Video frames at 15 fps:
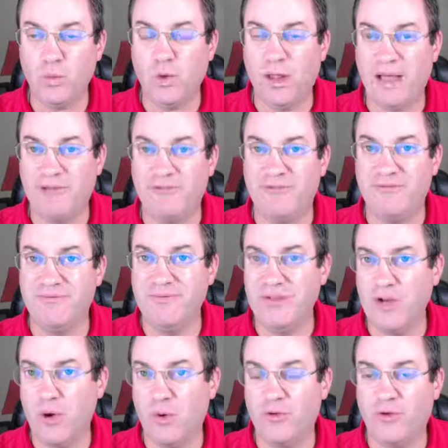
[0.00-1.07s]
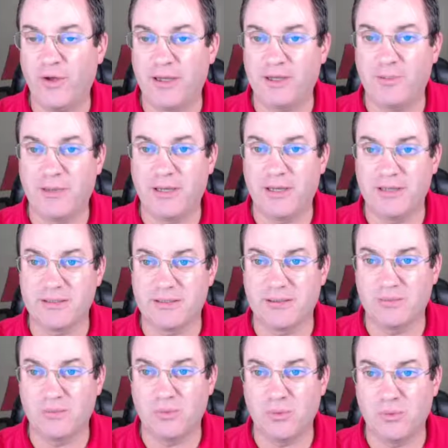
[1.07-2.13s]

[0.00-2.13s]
will have no effect because